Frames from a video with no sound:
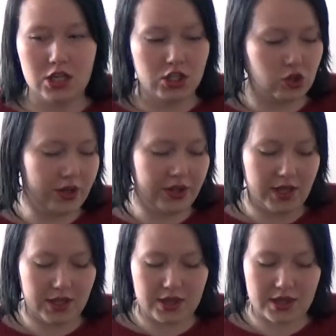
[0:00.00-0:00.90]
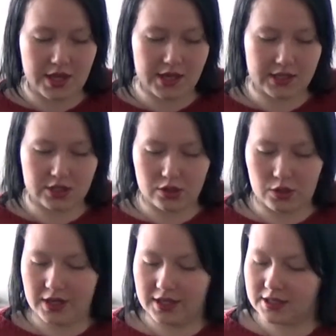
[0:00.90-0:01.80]
So I think that is the
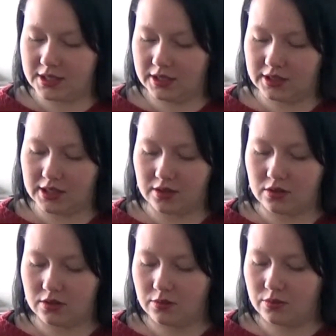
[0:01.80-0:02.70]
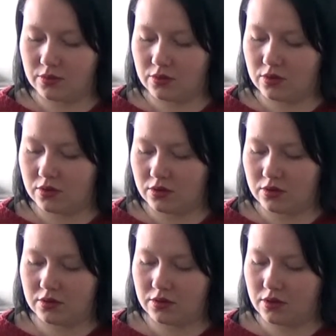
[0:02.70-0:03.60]
next thing that
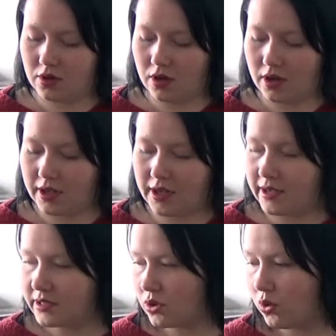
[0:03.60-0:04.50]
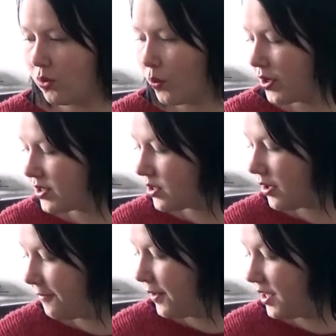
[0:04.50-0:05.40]
I'll cast on once I
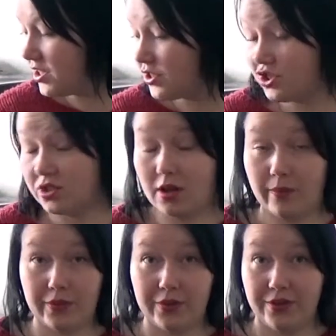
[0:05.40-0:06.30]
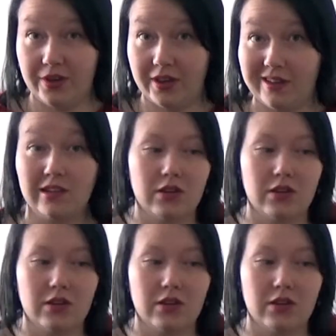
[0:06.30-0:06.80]
finish something.